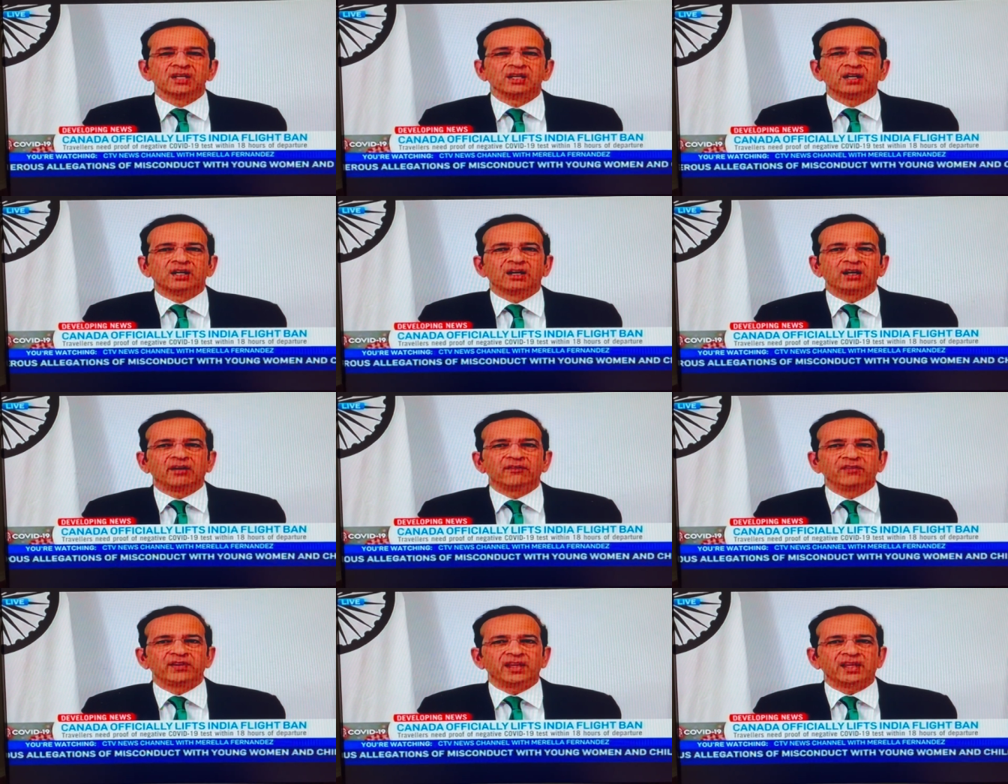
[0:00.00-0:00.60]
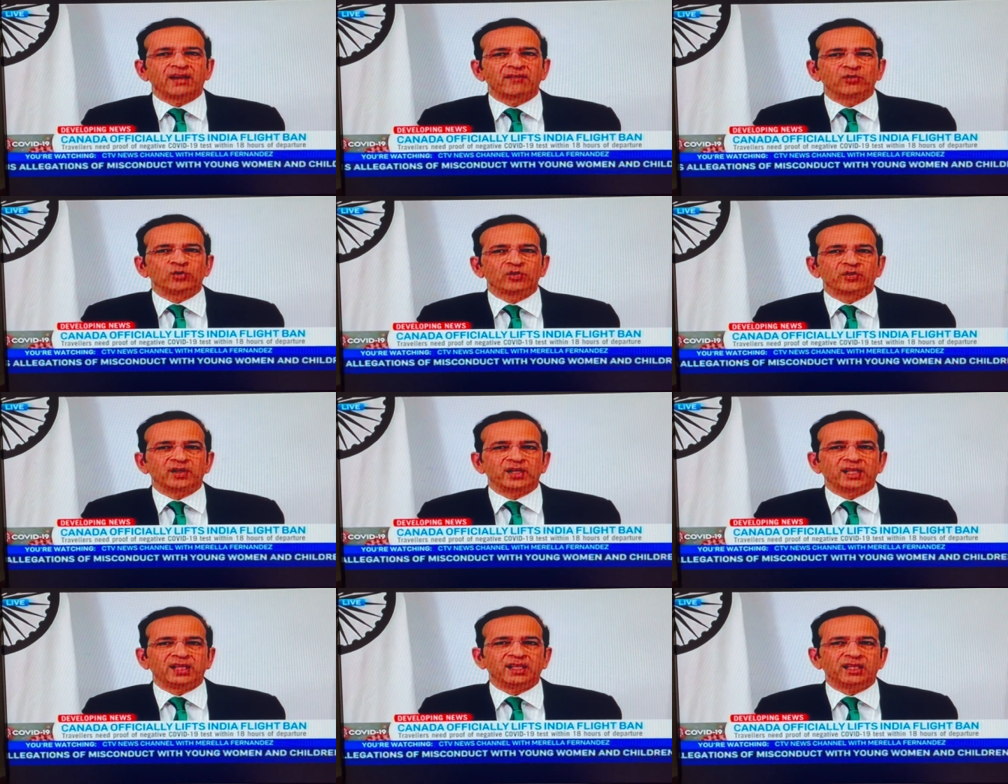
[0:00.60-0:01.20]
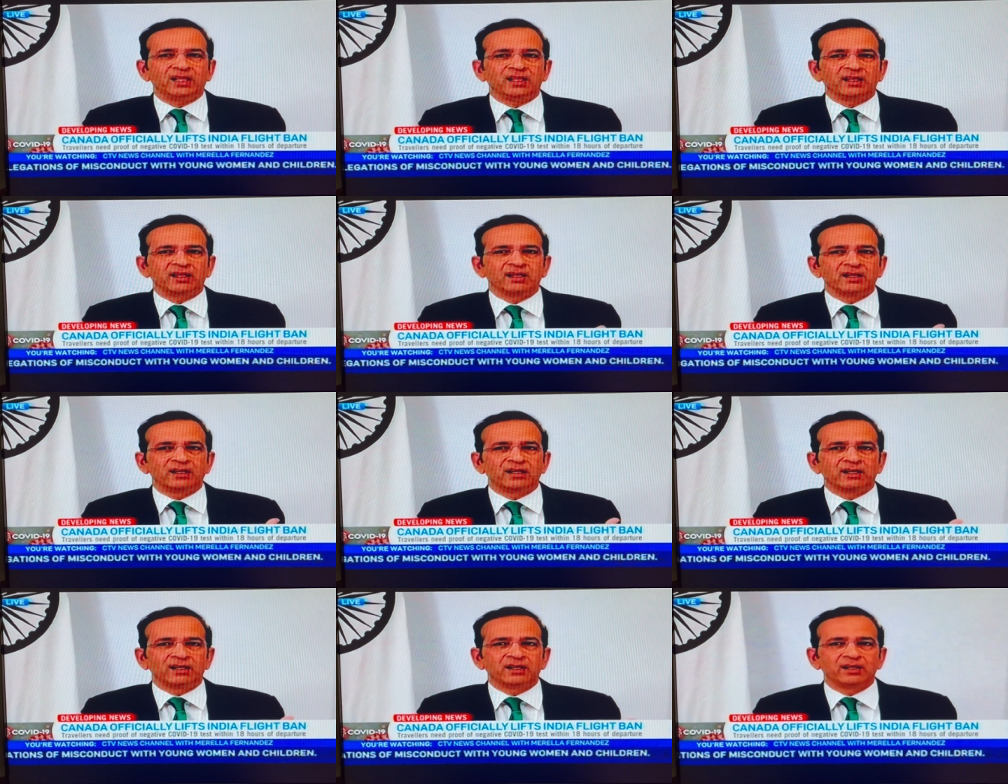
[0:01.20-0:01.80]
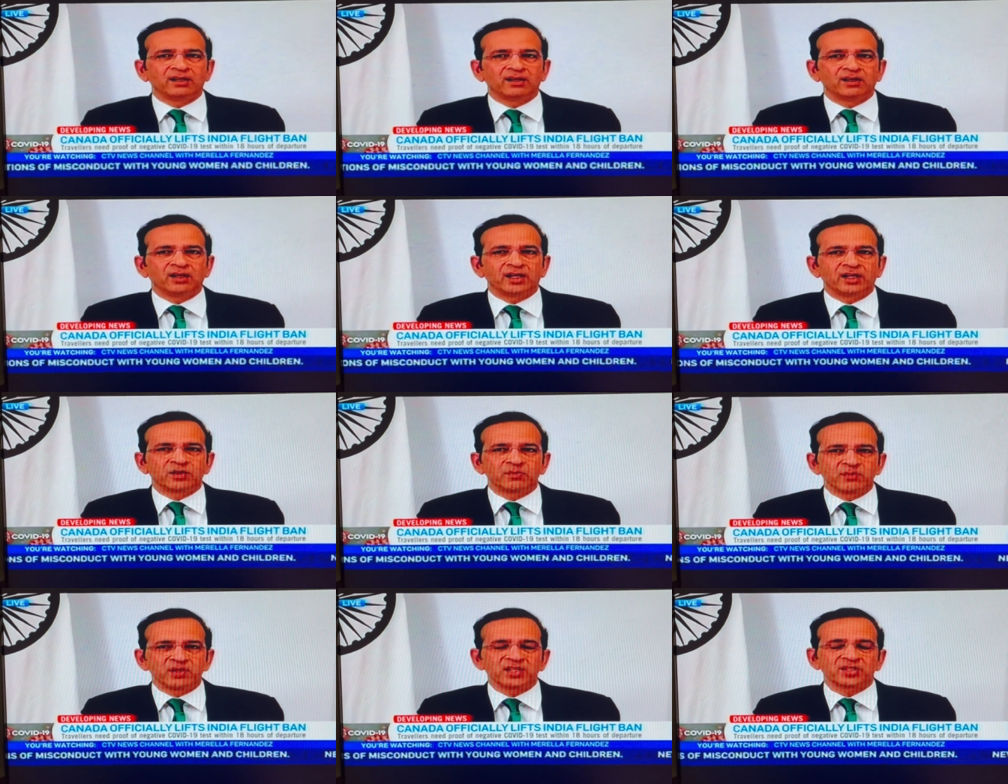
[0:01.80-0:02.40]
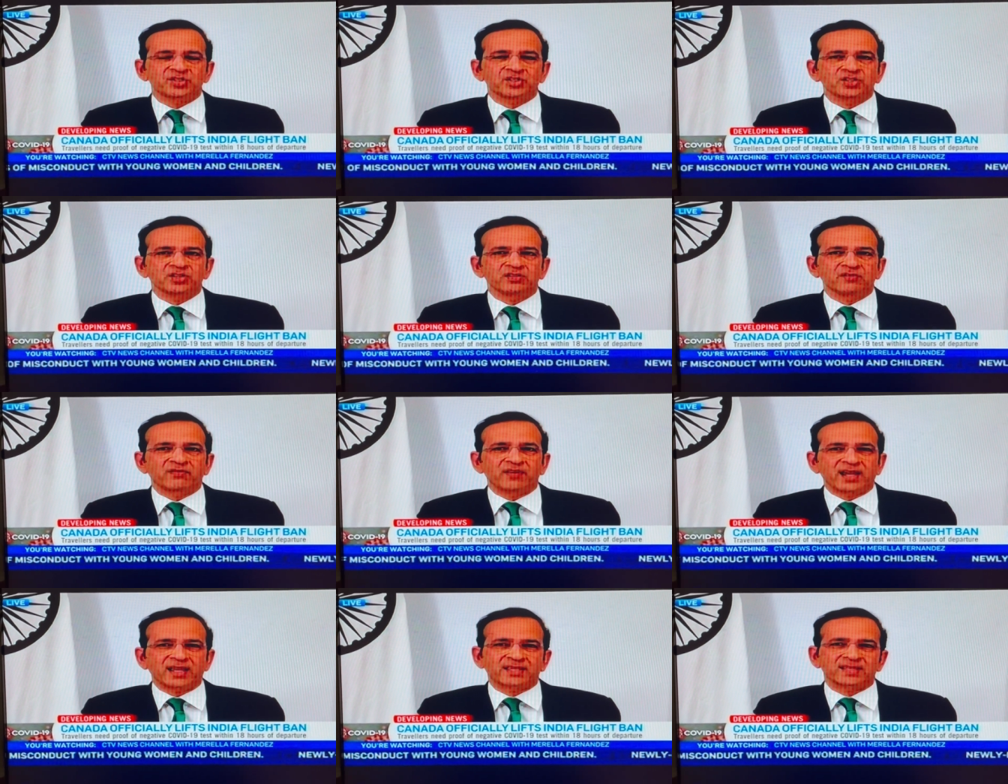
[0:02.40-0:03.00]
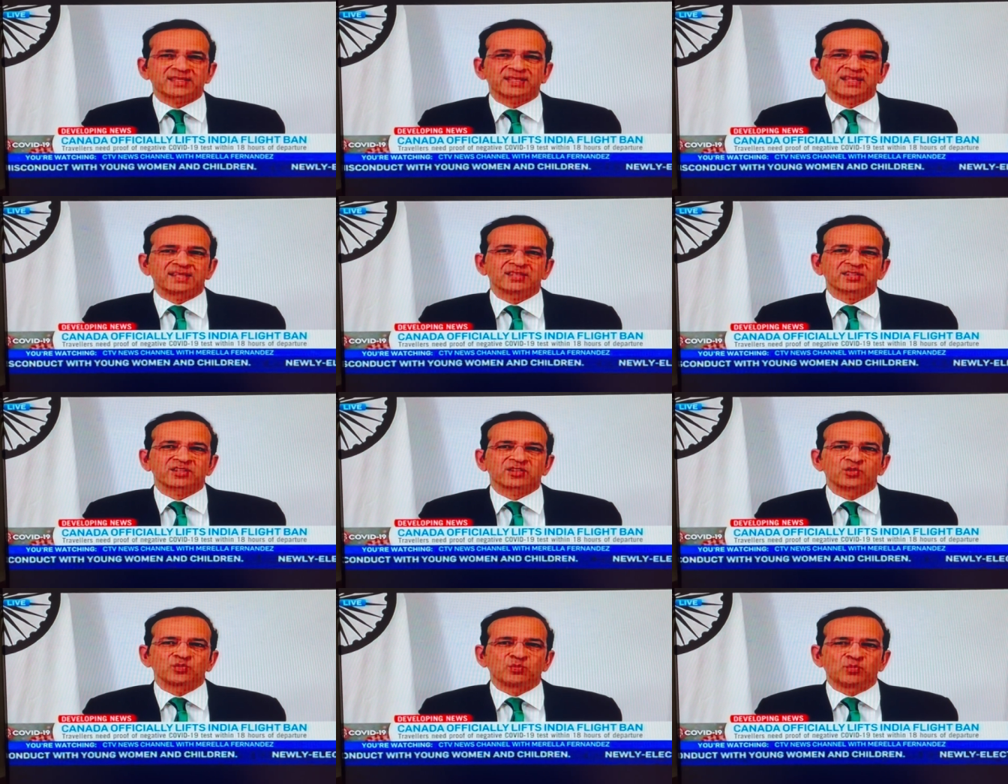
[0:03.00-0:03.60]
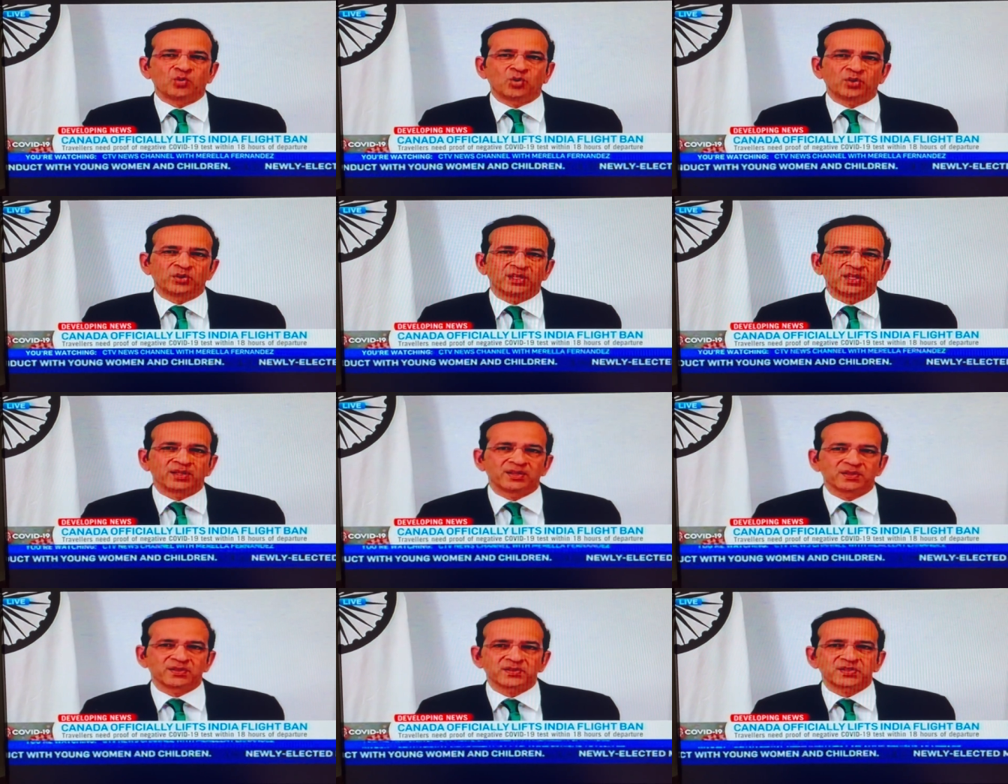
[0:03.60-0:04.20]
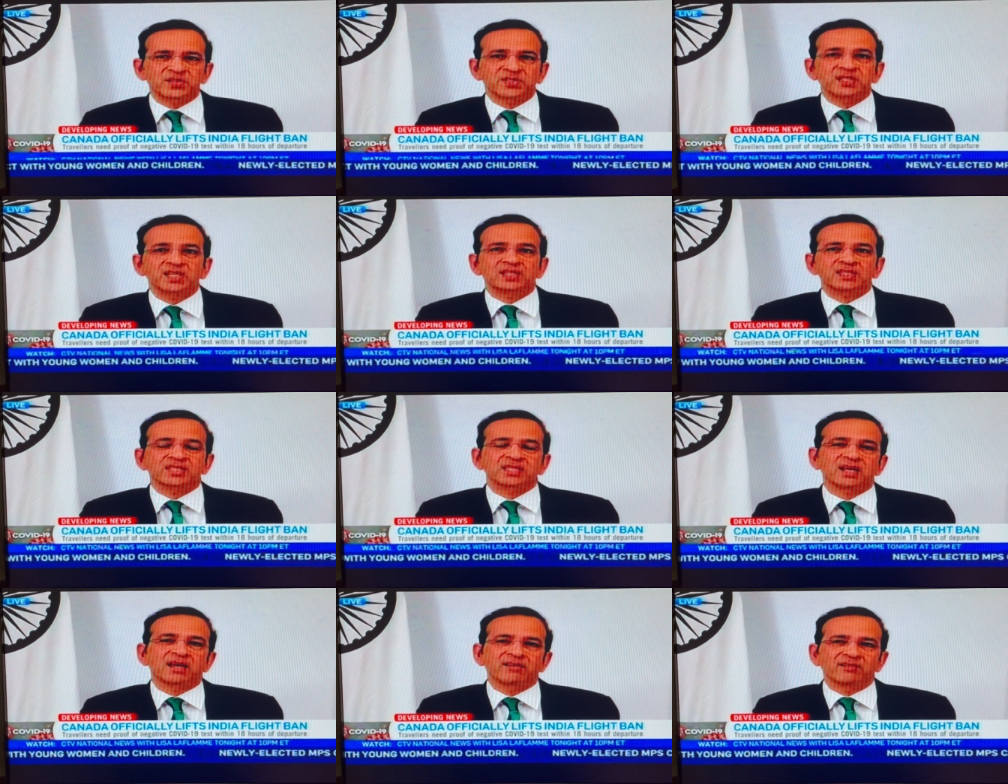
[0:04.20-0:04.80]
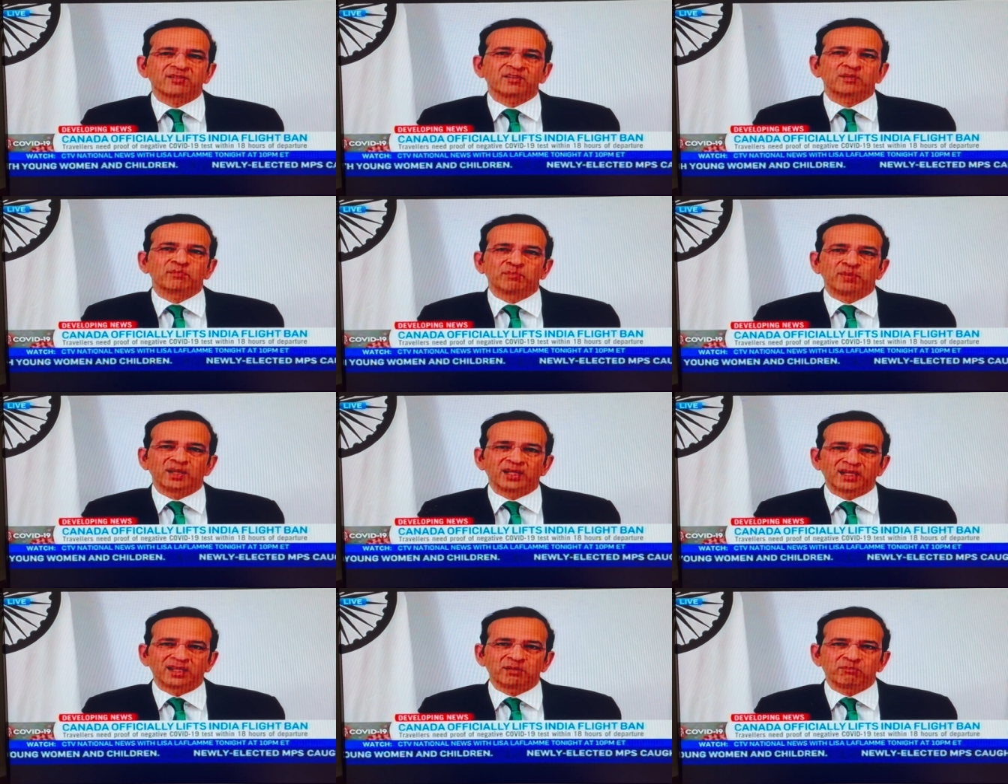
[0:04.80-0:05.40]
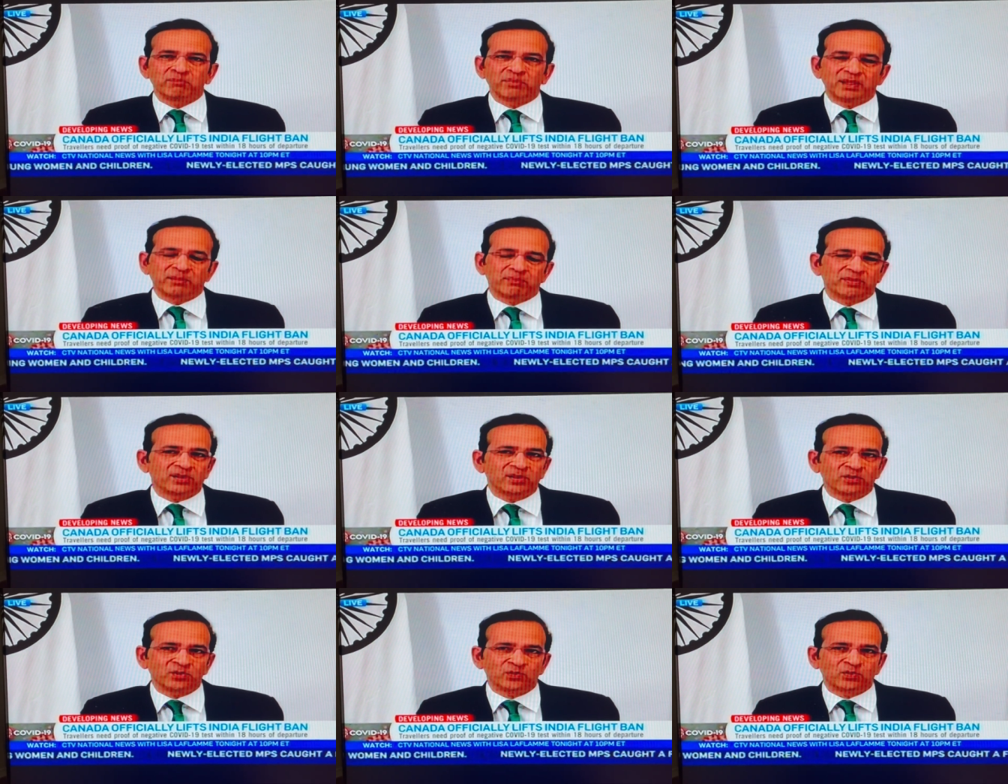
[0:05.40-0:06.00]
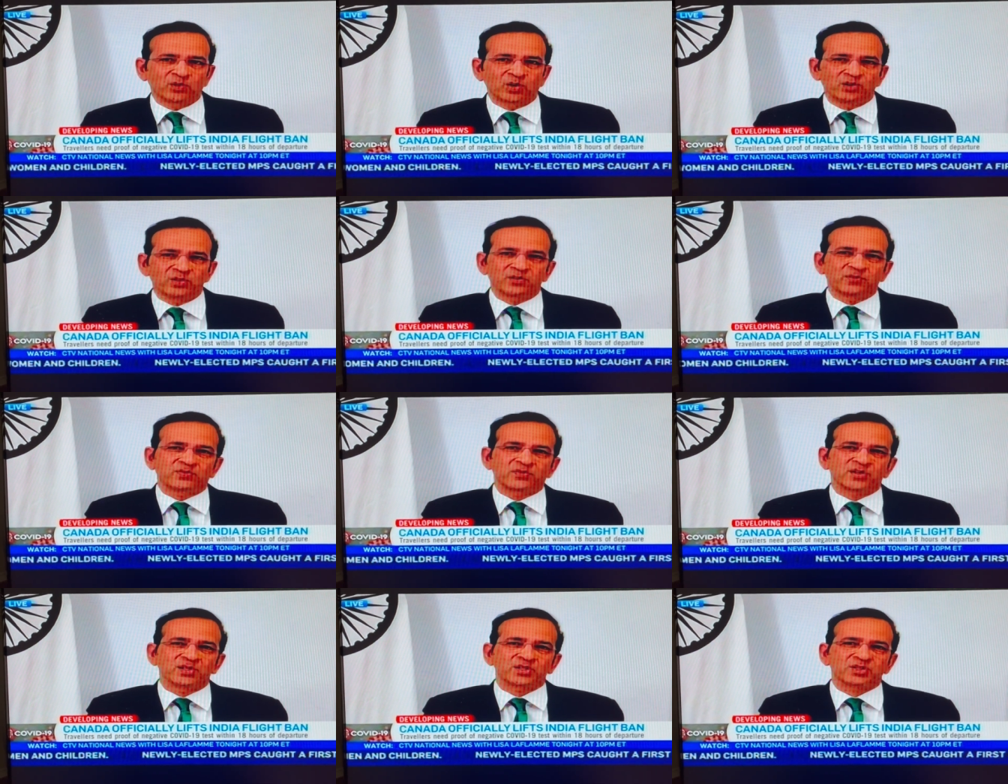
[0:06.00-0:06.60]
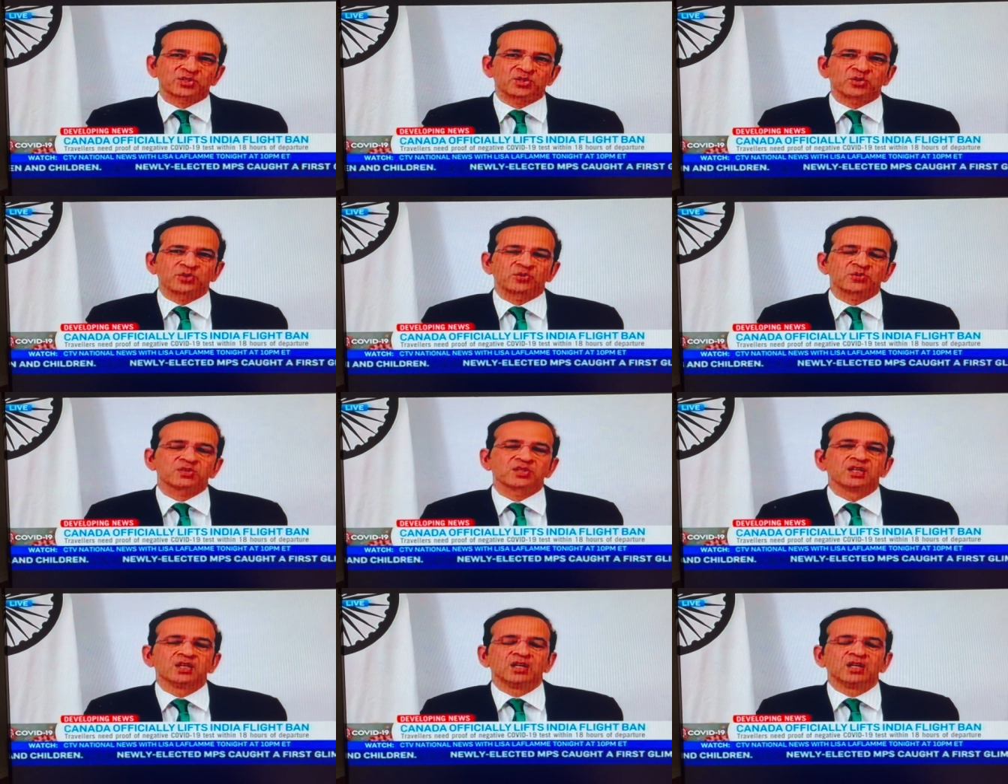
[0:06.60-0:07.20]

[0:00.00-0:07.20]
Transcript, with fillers: Uh, we have already uh, administered vaccines to more than 600 million people who've got the first dose.